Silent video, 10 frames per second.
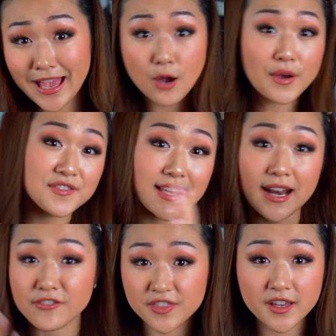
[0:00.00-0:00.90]
how I've set
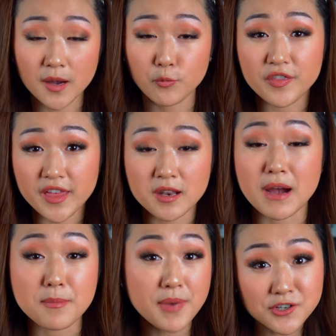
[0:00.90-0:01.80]
everything up within
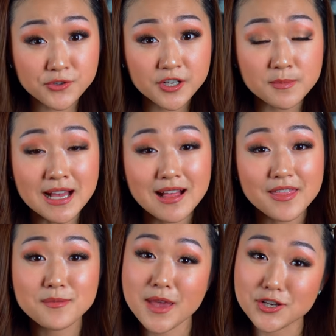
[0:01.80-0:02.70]
my bedroom,
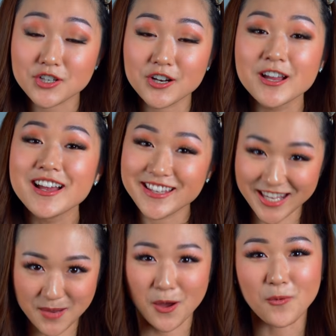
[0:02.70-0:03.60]
then make sure you
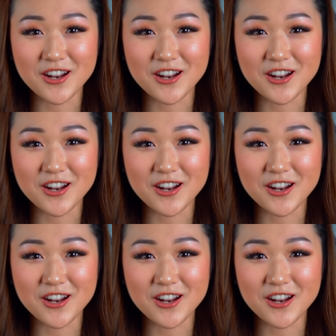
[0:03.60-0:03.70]
keep on